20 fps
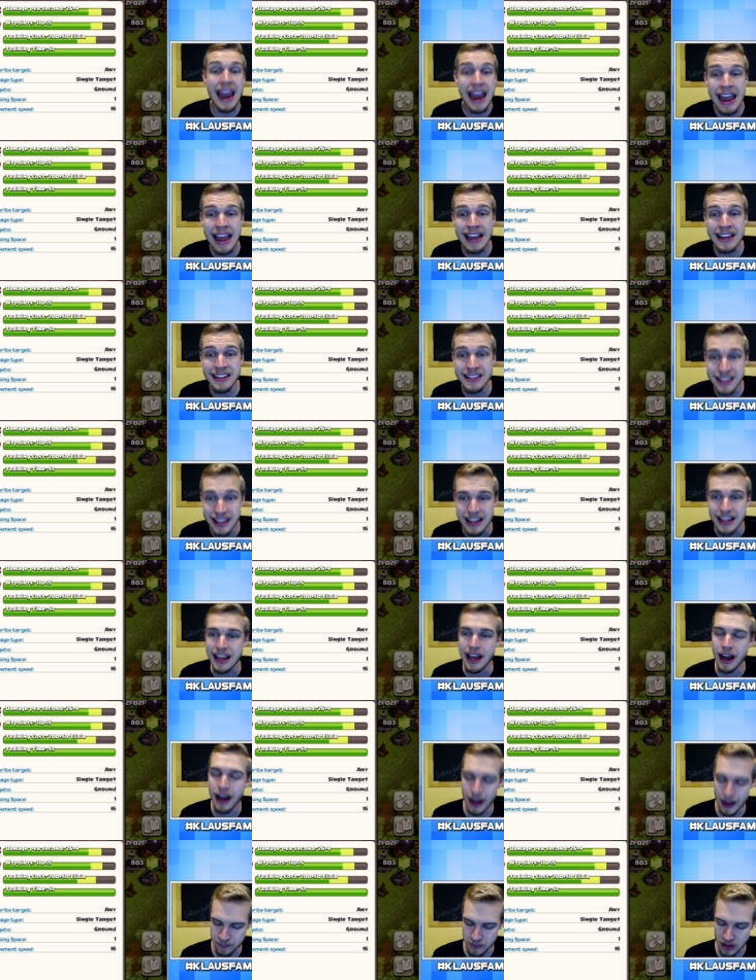And
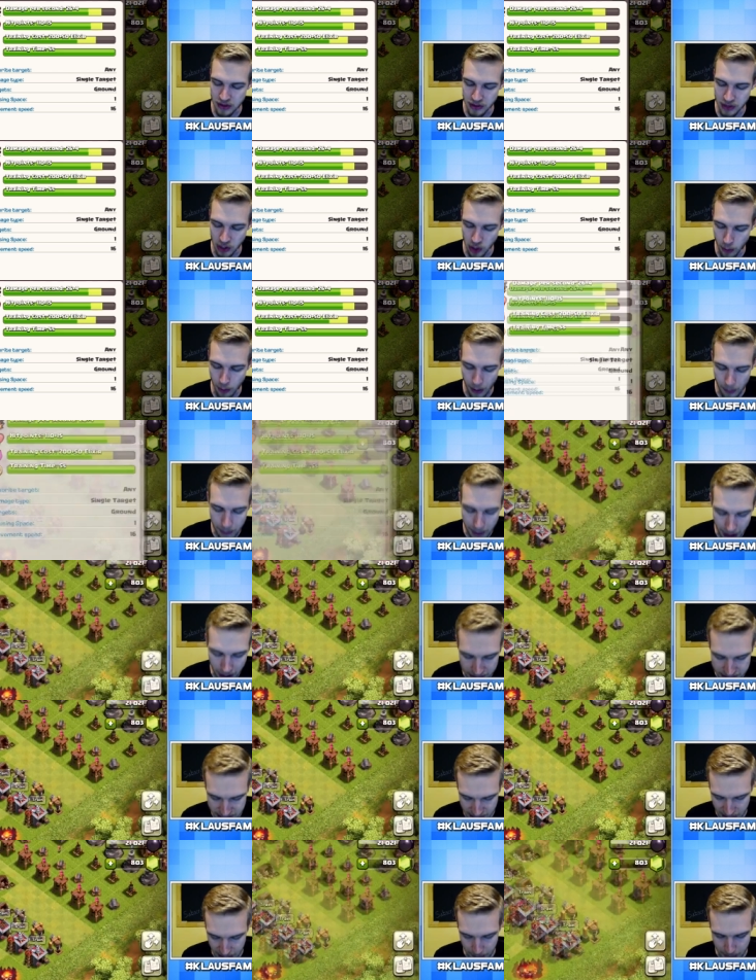um, the little
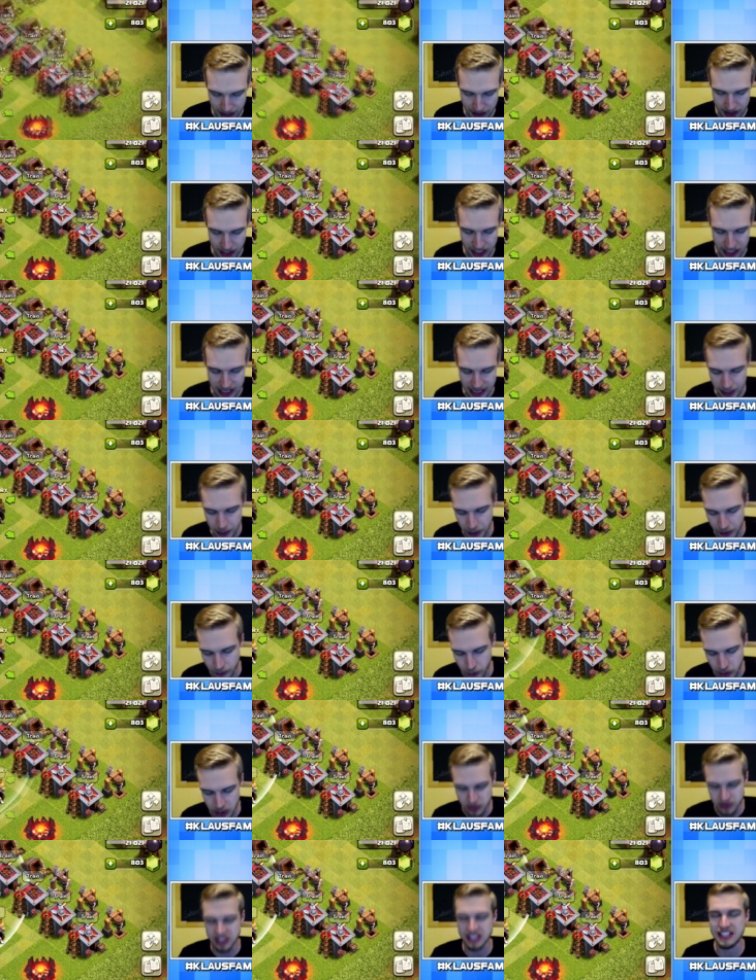barbarians that come out of the king, whenever
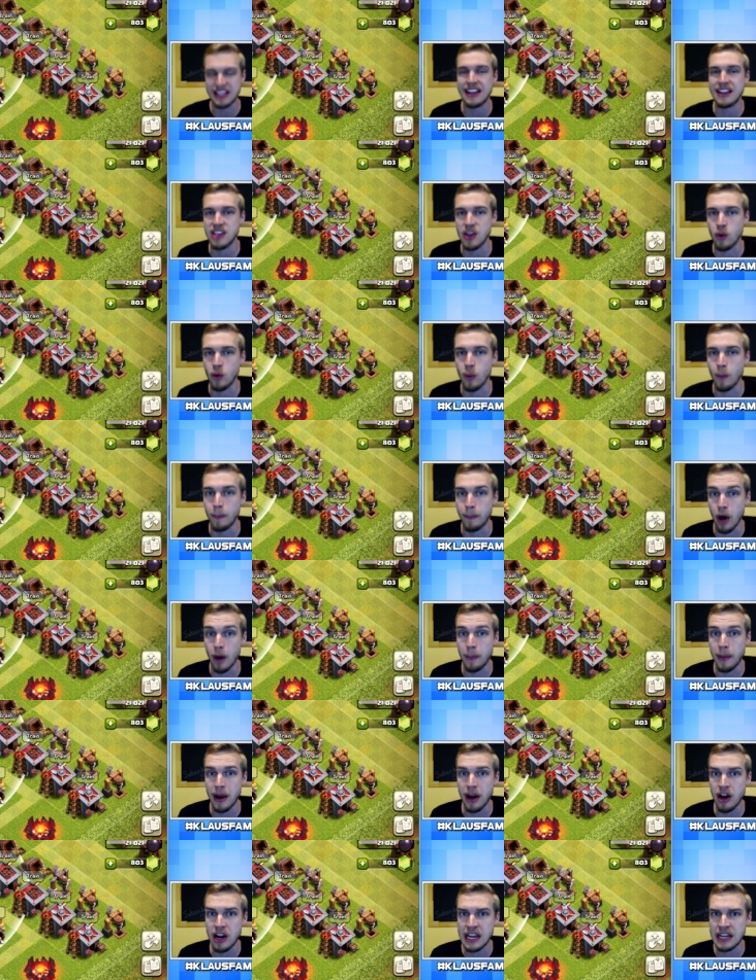we use the king's
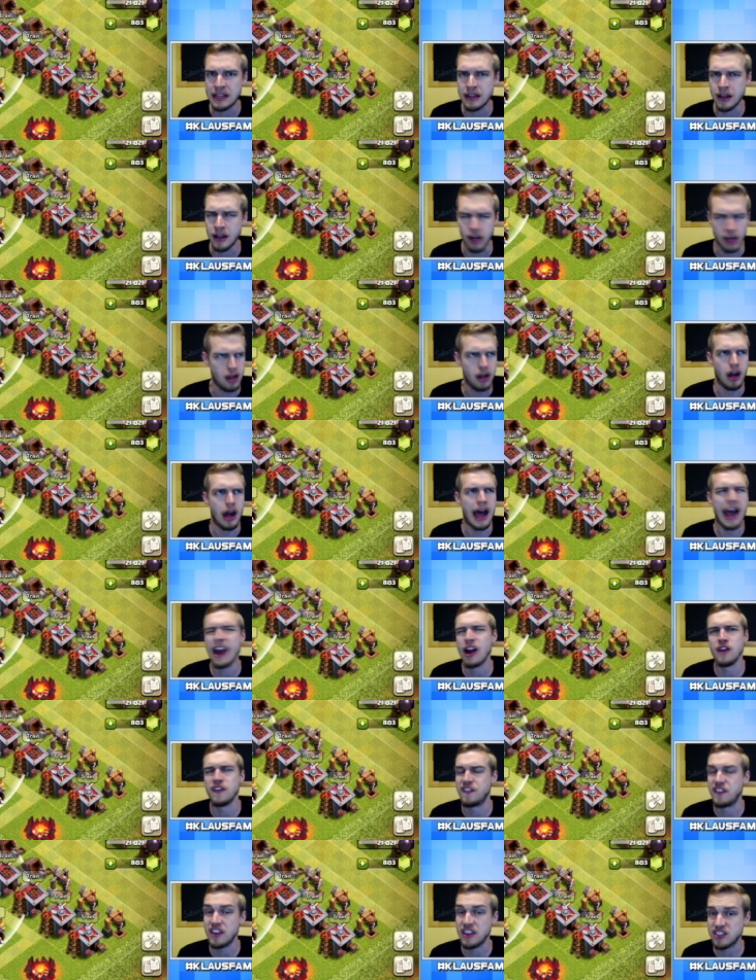barbarian
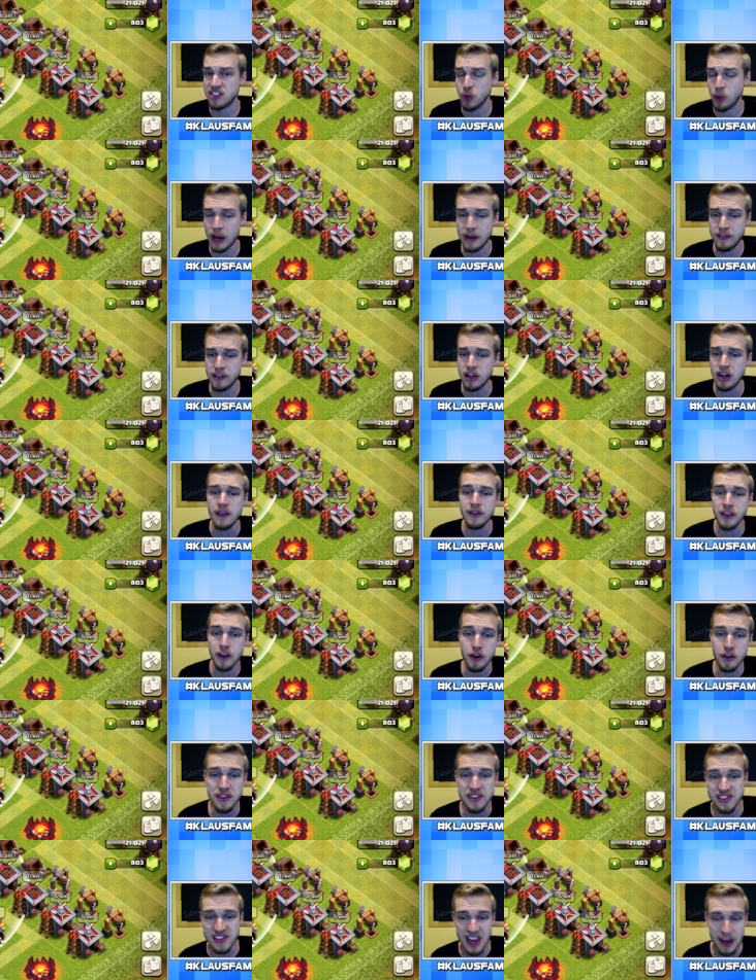Iron Fist or whatever, they're
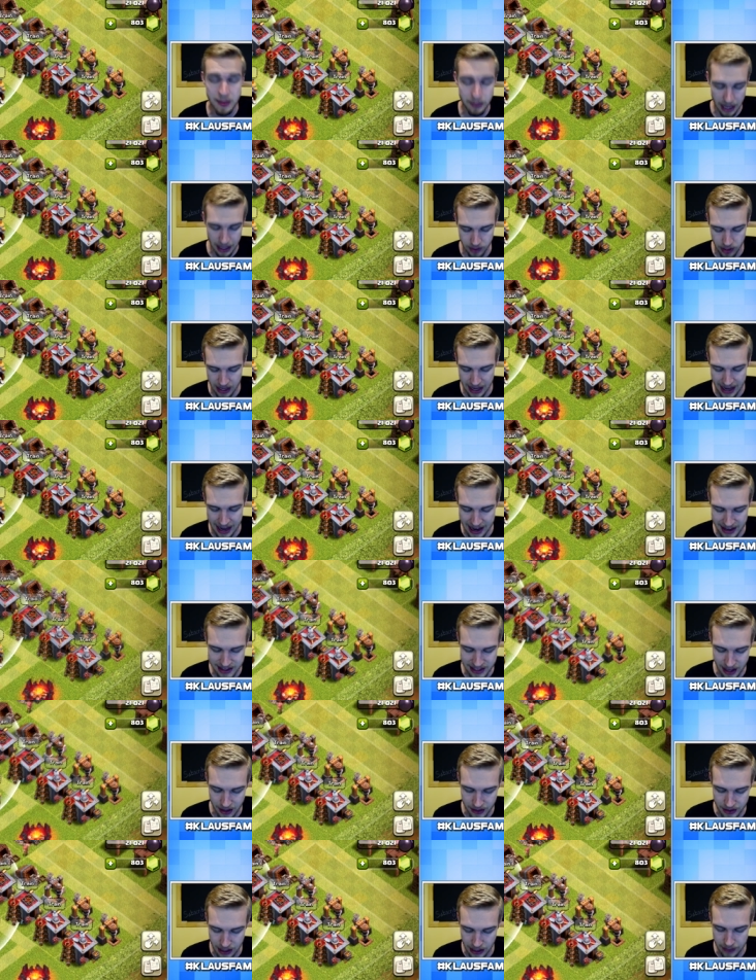the same level as
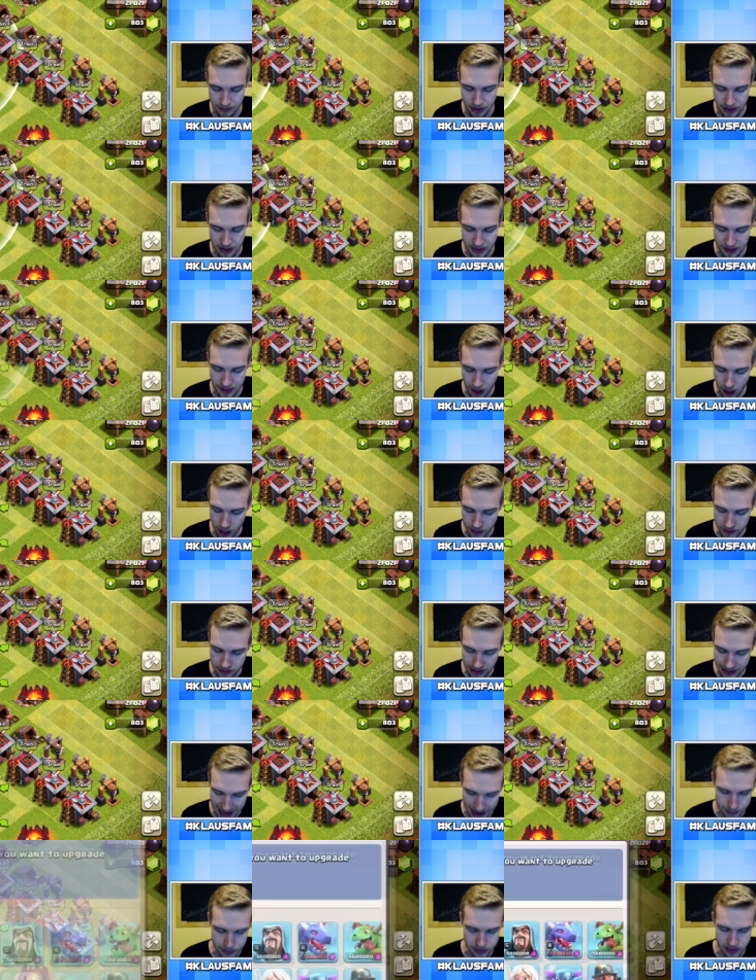the level that they are in the
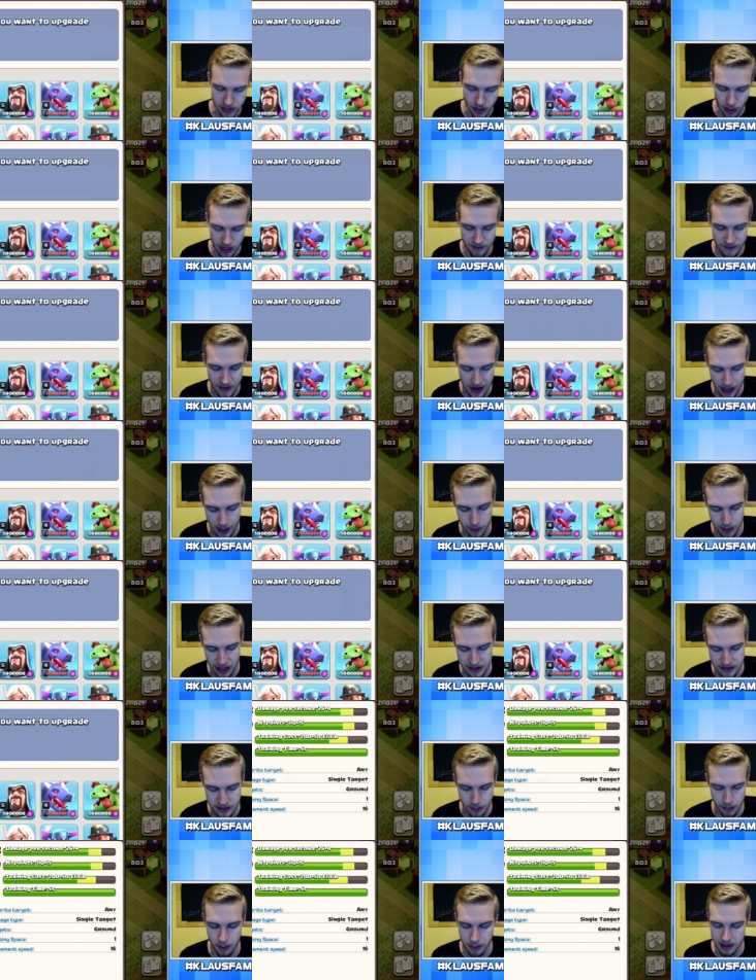lab. So if I
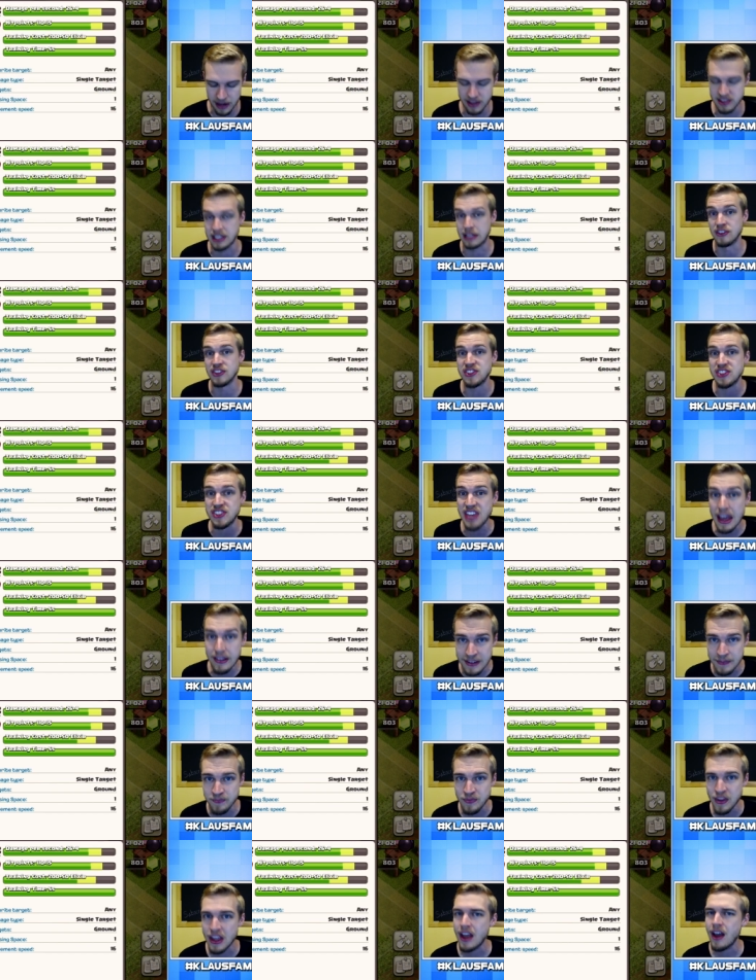upgrade the barbarians to level
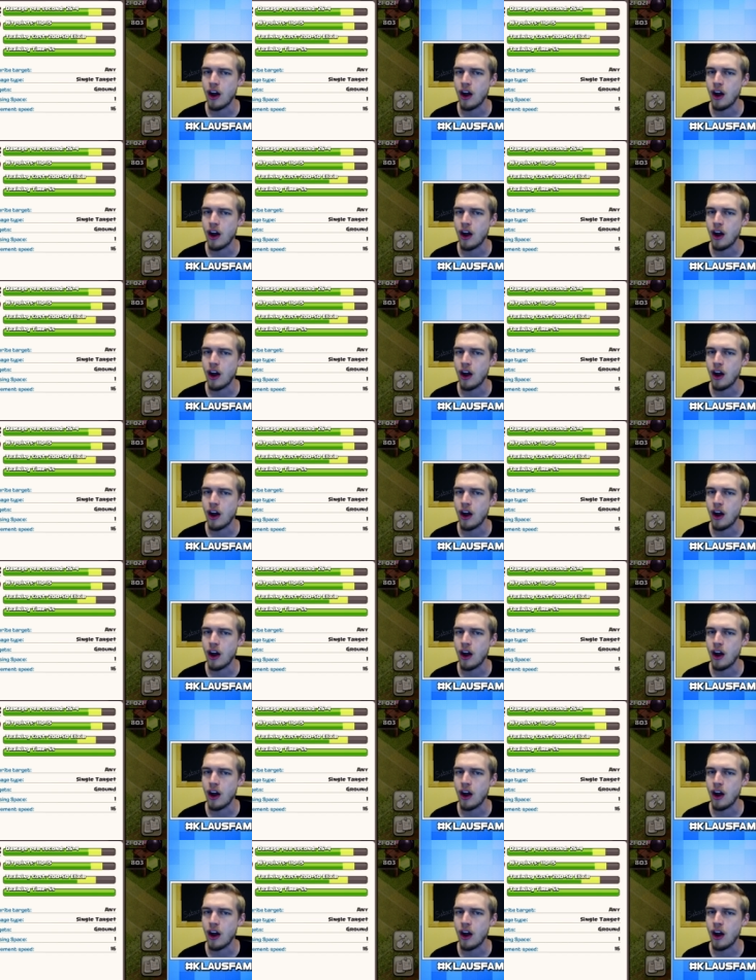seven,